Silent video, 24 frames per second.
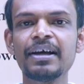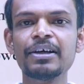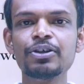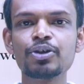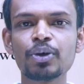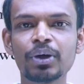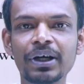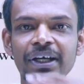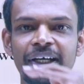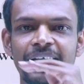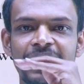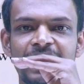
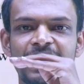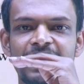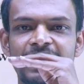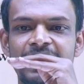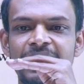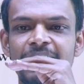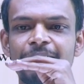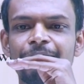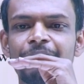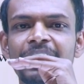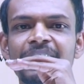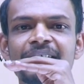So
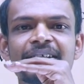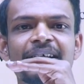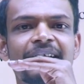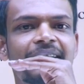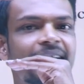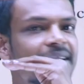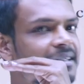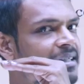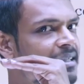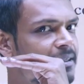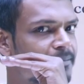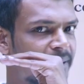clearly, if let us say
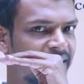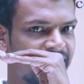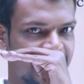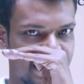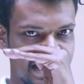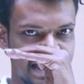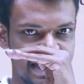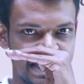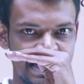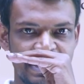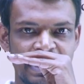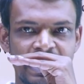this is my
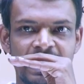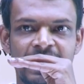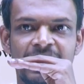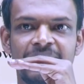T,